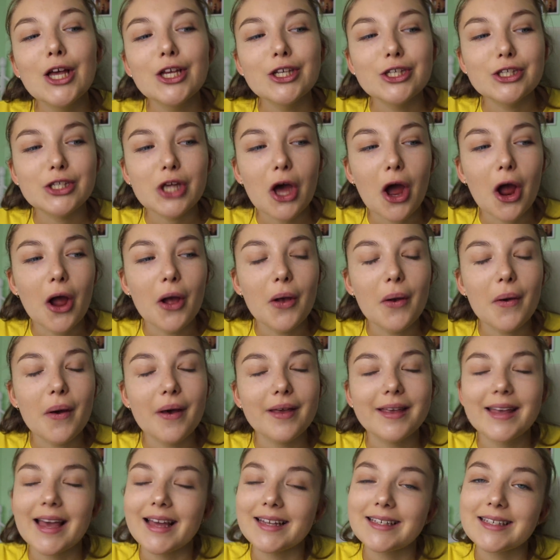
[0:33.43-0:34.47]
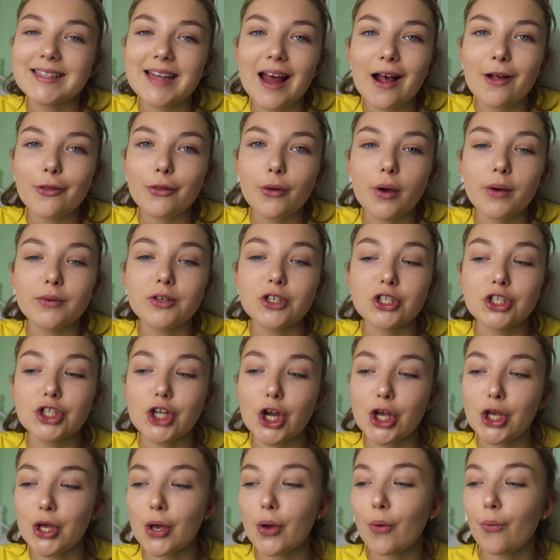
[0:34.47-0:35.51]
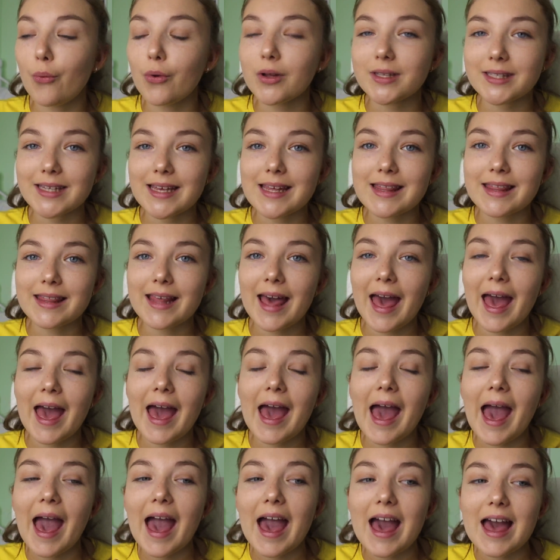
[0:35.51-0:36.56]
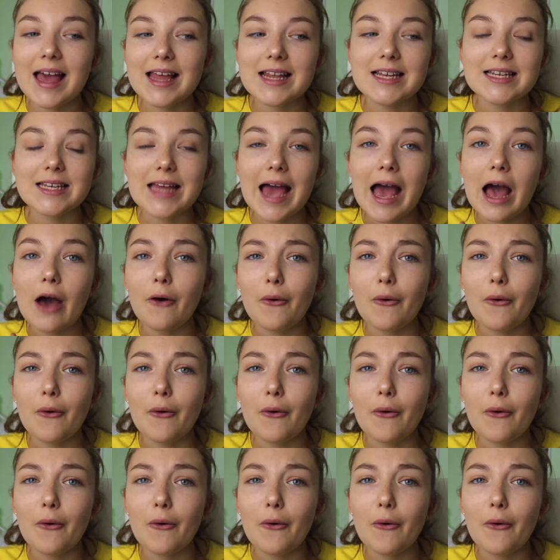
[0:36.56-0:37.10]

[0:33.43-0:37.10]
So yeah, today I thought I would just show you what's in there and